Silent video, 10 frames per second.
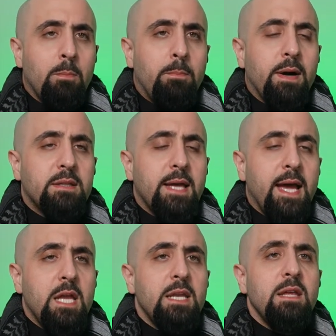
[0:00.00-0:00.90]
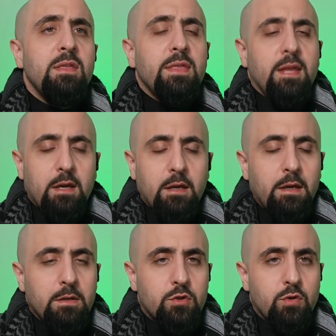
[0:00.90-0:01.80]
But
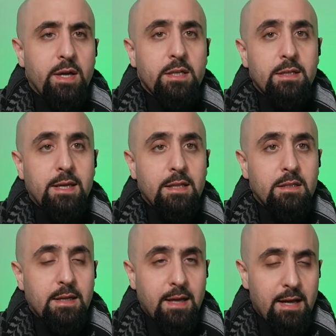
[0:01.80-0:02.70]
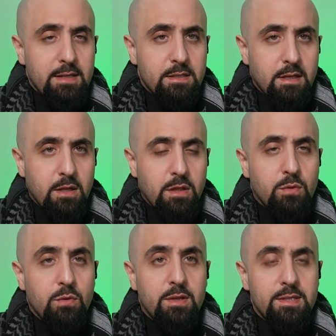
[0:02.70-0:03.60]
anything trying to get to Gaza
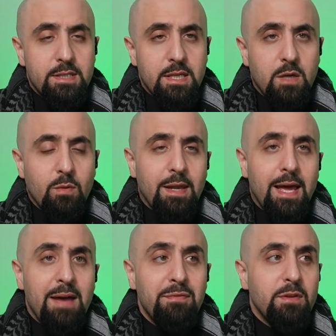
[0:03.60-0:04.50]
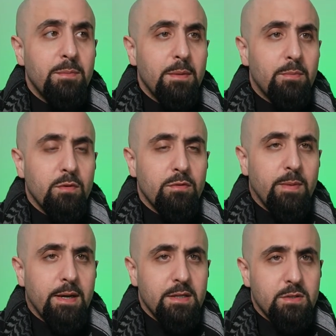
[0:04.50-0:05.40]
through the sea will have to be approved
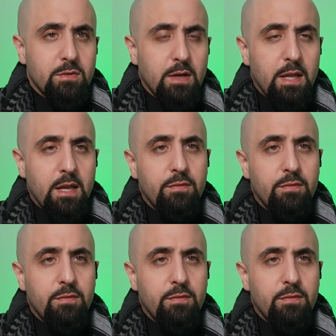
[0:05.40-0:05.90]
by Israel.